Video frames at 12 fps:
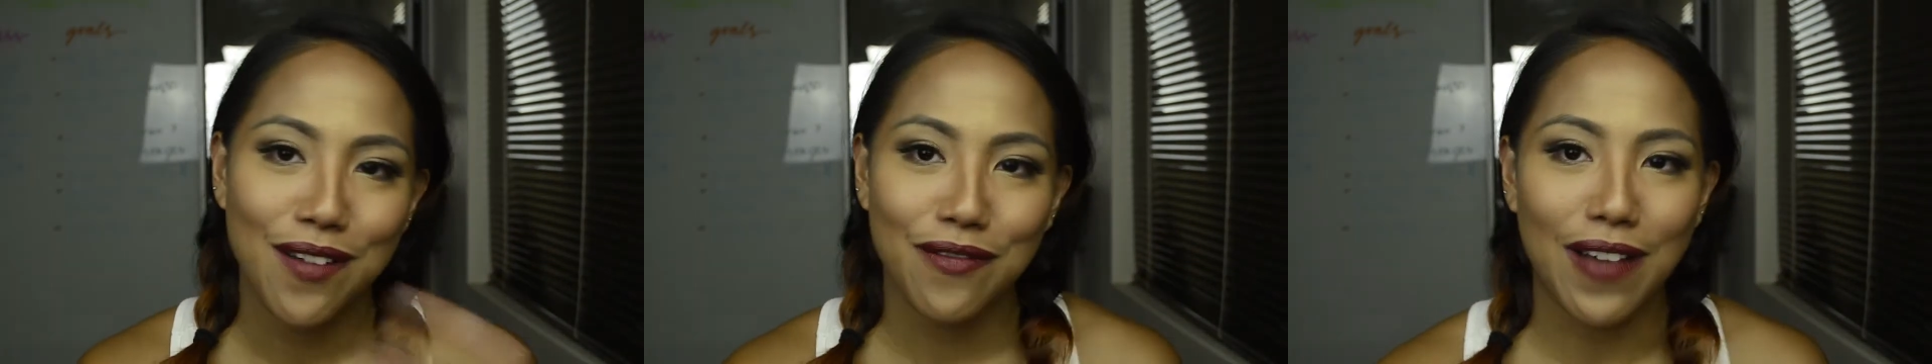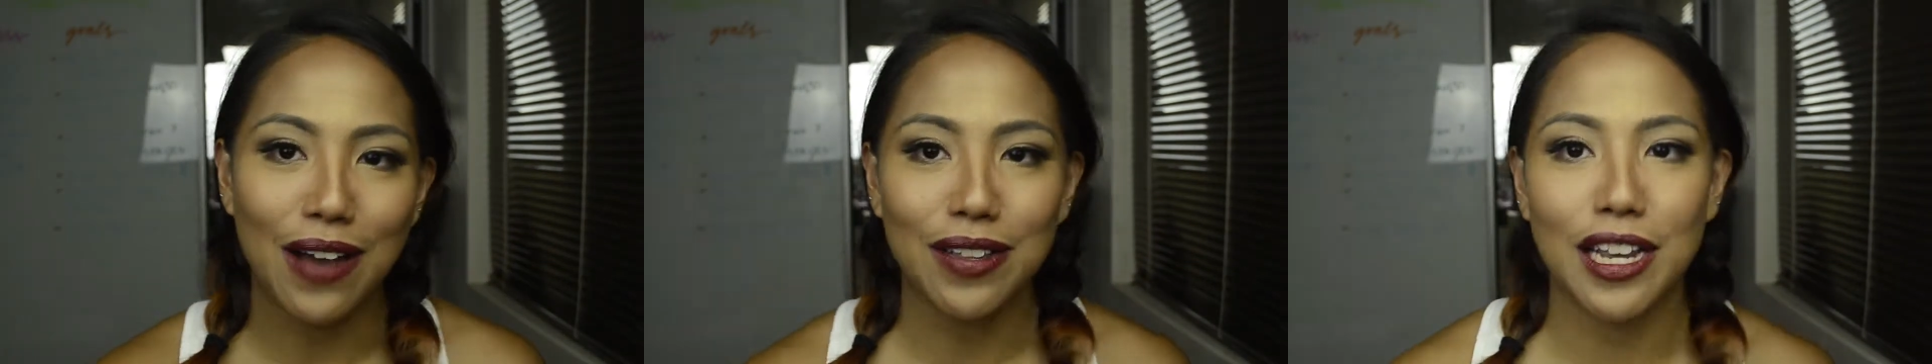
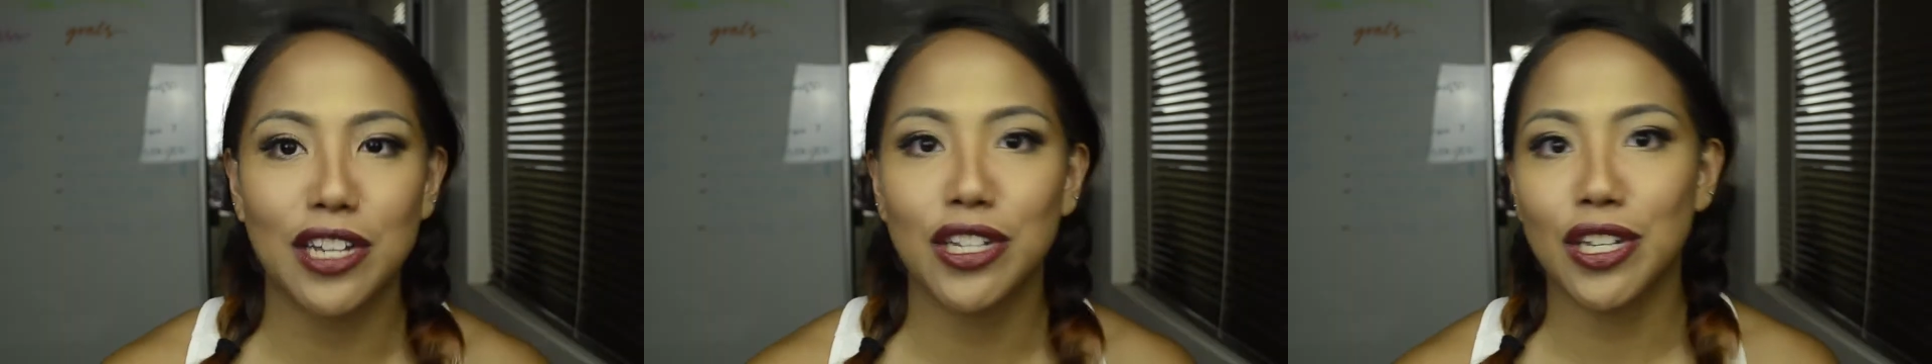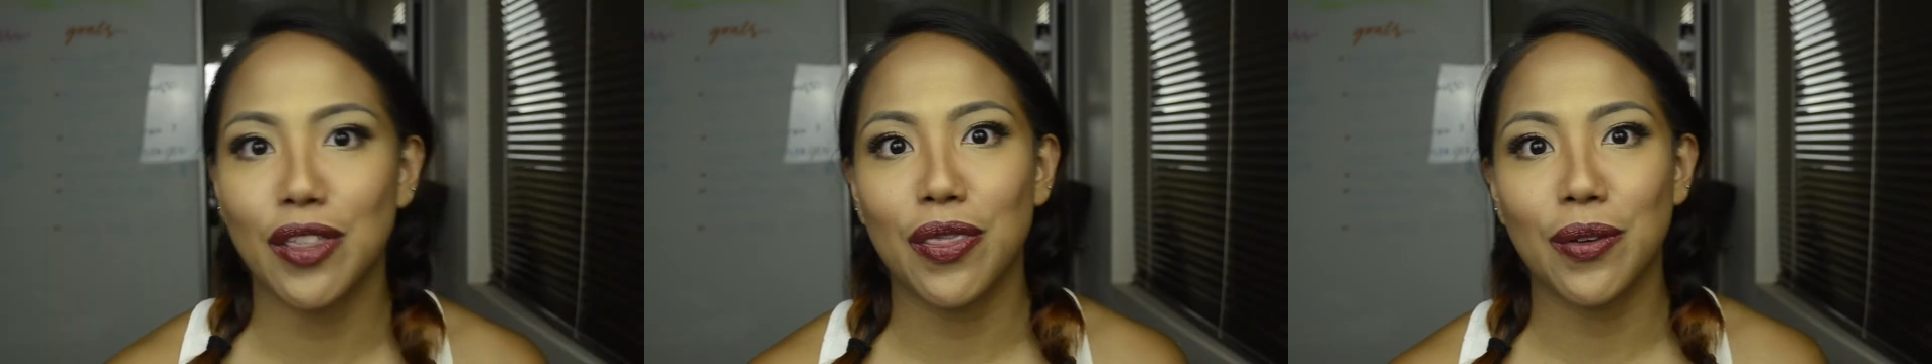
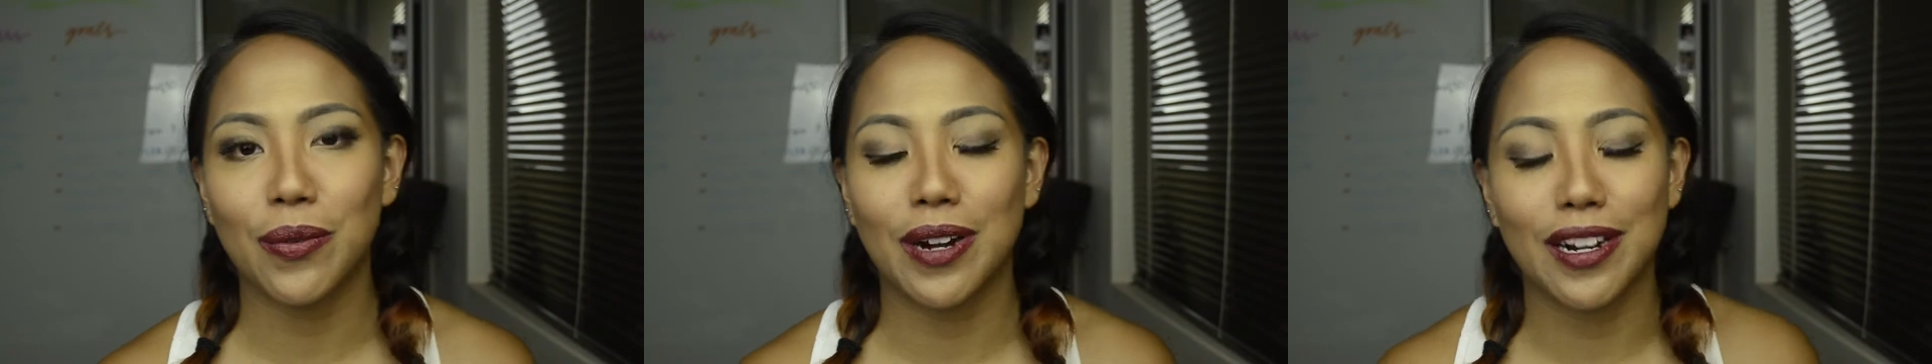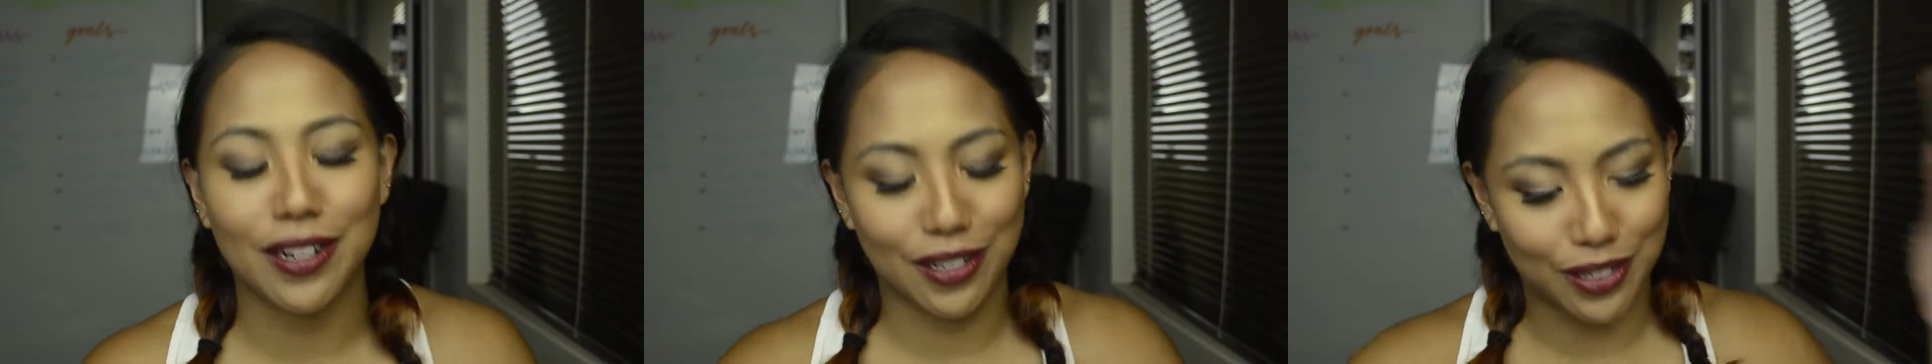foundation, the
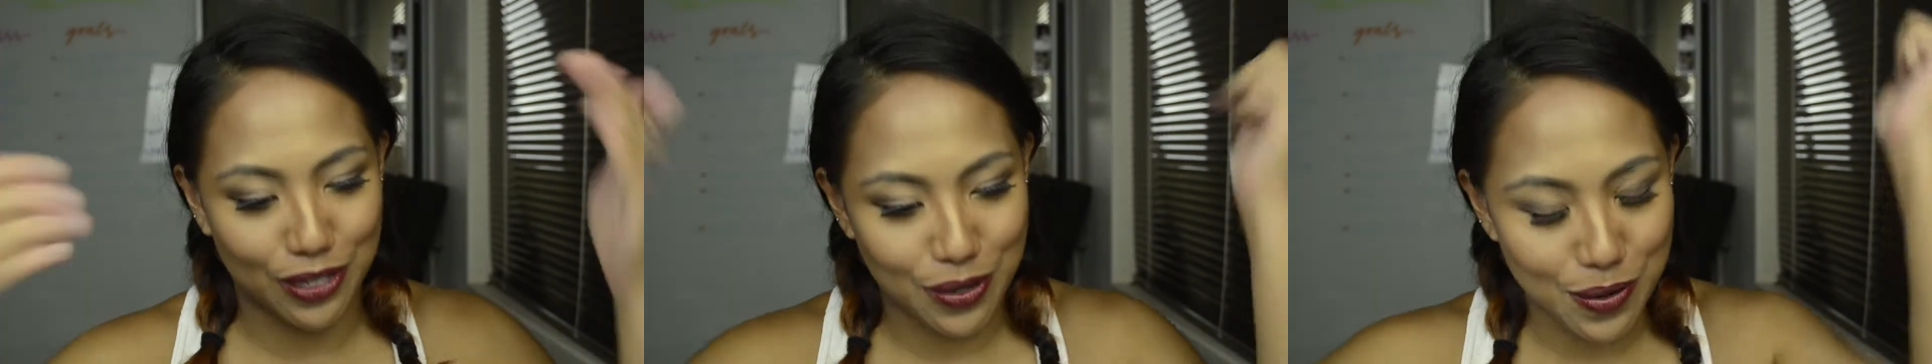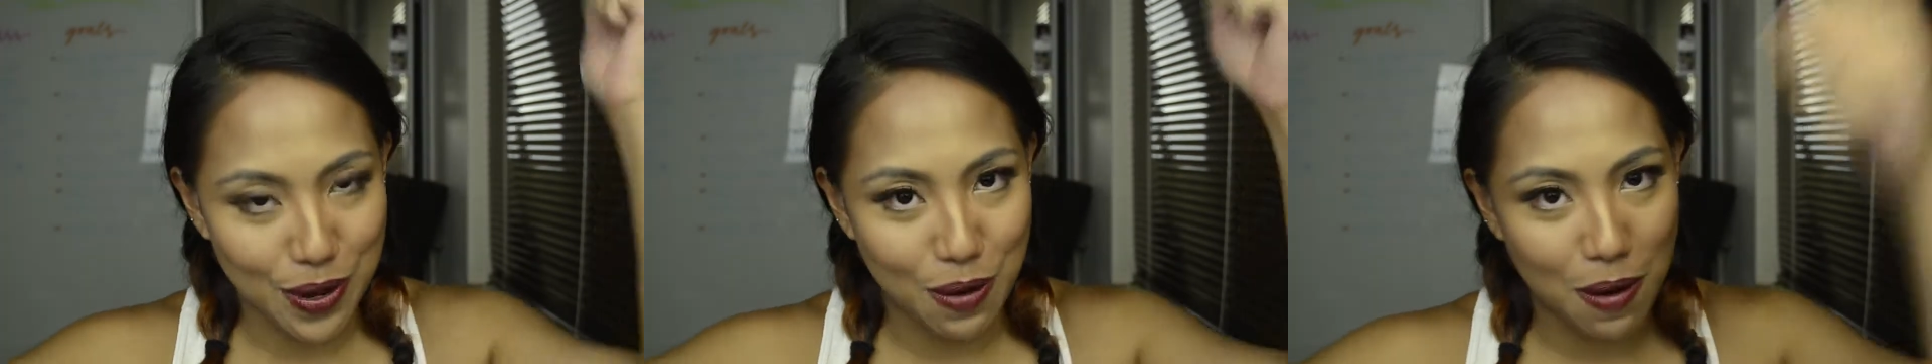works,
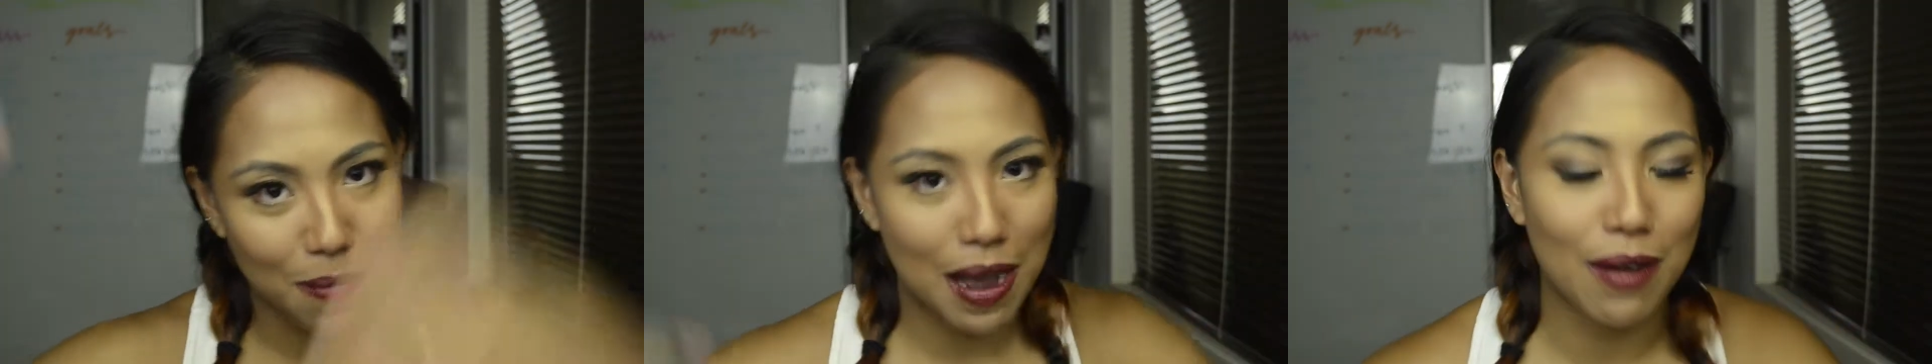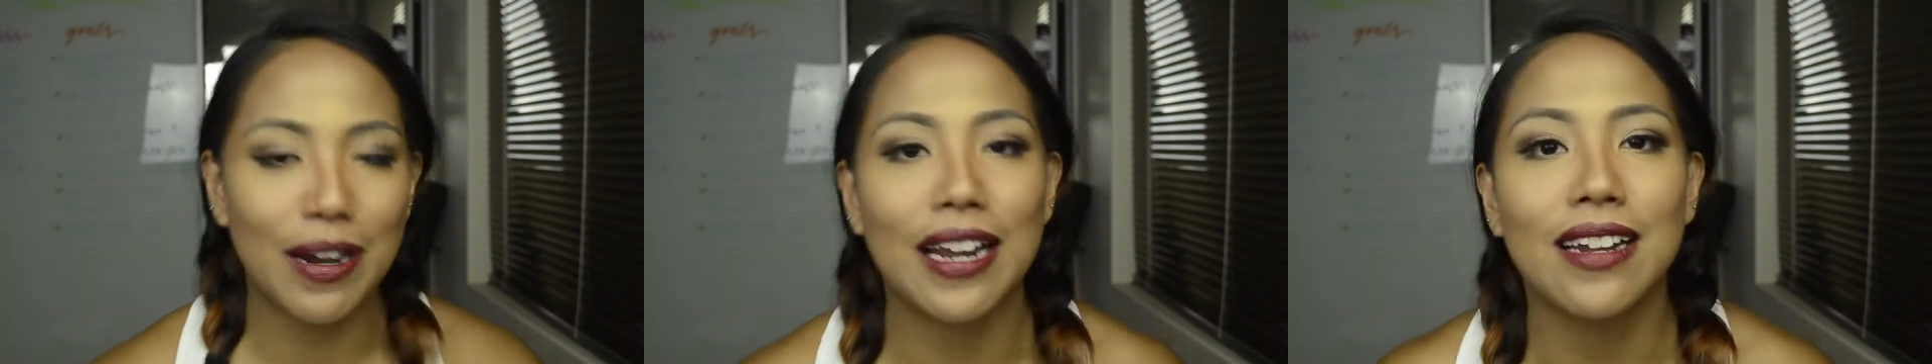you know
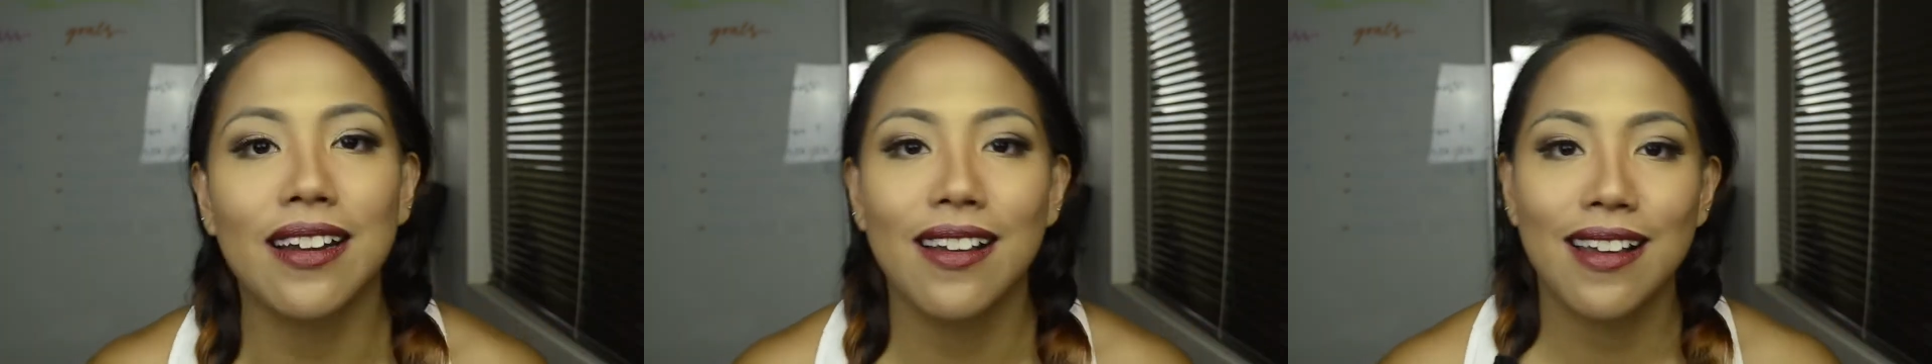about it.